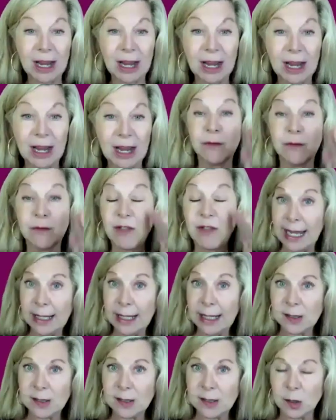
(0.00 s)
All right. So if
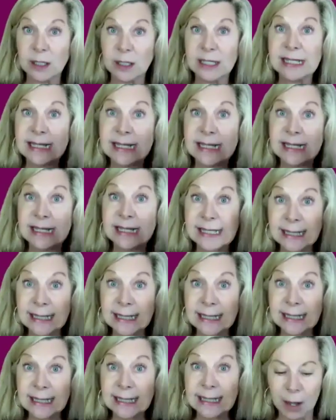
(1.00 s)
they answer
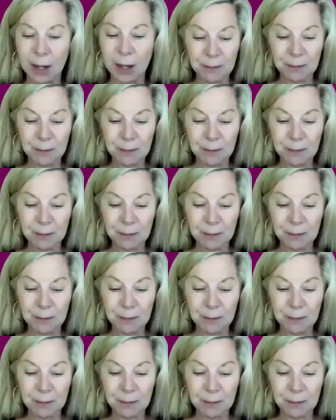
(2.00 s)
sleep,